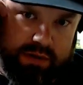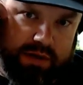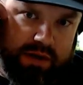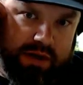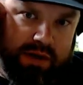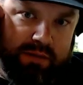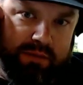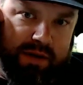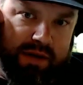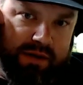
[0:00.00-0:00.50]

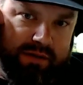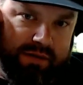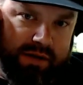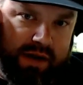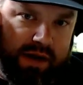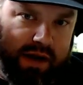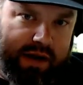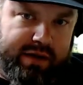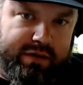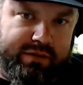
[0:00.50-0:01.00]
I mean,
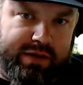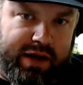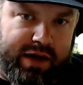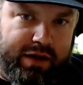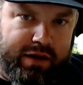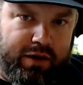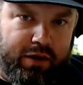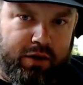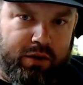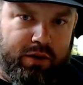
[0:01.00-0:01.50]
I
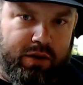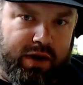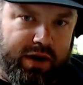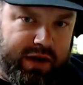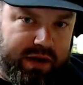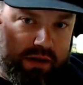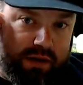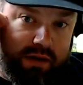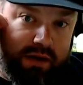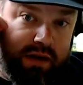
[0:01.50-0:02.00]
owe on
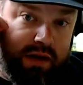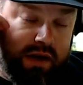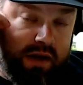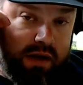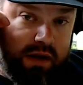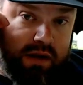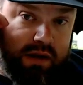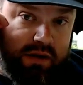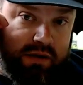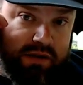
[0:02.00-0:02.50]
it
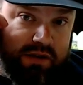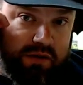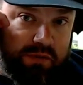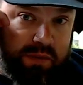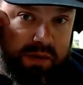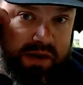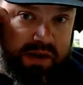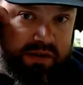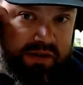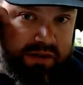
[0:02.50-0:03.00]
just
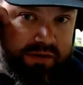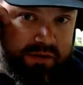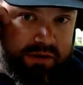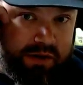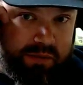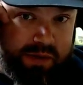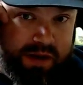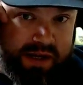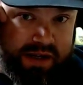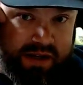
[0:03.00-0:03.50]
because I've already paid the